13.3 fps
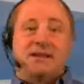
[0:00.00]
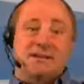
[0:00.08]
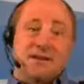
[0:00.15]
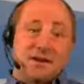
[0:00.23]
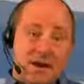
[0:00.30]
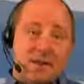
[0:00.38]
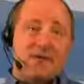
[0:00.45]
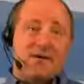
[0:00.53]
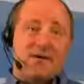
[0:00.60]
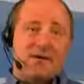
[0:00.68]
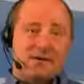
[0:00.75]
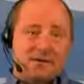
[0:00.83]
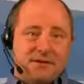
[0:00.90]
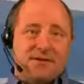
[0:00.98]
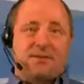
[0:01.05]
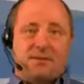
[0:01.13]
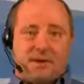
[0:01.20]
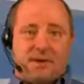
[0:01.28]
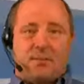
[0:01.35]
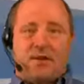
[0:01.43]
has a number of
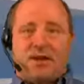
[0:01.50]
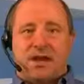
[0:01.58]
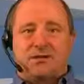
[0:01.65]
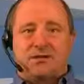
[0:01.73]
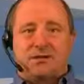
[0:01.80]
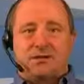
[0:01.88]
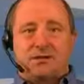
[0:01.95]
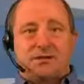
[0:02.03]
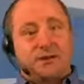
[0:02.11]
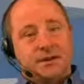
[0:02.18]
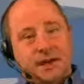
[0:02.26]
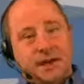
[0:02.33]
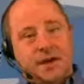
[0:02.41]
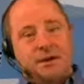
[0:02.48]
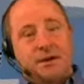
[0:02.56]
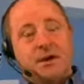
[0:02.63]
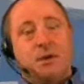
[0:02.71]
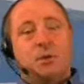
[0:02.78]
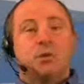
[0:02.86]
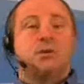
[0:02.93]
different applications, and now
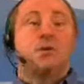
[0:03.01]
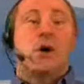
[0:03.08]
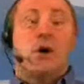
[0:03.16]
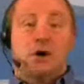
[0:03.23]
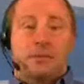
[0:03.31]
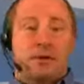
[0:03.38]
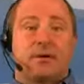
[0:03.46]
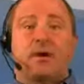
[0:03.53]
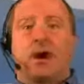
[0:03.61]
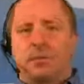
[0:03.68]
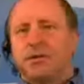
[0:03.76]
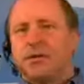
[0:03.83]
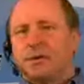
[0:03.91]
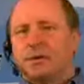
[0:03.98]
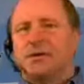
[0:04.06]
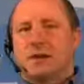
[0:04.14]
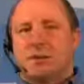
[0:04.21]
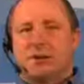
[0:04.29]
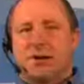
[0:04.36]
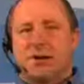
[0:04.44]
we'll talk about a couple of those
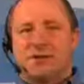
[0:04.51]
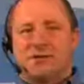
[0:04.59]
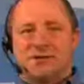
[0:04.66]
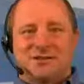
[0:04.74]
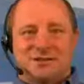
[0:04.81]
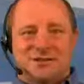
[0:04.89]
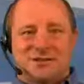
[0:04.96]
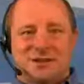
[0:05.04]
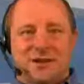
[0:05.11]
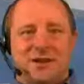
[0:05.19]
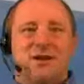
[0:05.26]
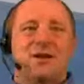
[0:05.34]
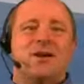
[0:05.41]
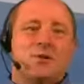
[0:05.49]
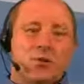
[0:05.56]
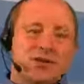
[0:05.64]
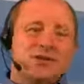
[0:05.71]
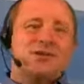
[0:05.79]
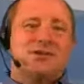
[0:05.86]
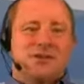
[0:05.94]
applications to see
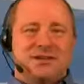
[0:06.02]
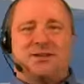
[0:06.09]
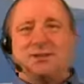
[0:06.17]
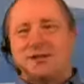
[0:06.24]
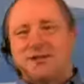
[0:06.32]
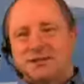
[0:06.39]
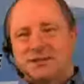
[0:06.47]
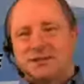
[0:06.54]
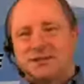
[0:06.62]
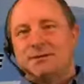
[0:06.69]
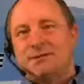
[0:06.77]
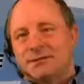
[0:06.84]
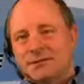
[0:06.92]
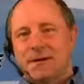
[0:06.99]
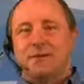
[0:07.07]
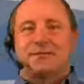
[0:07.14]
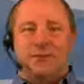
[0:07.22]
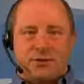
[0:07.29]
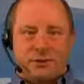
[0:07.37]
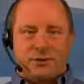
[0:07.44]
which Digi-Wave system is
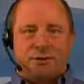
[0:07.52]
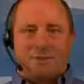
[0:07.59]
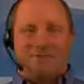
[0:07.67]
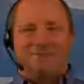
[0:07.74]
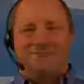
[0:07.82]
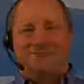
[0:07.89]
right for you.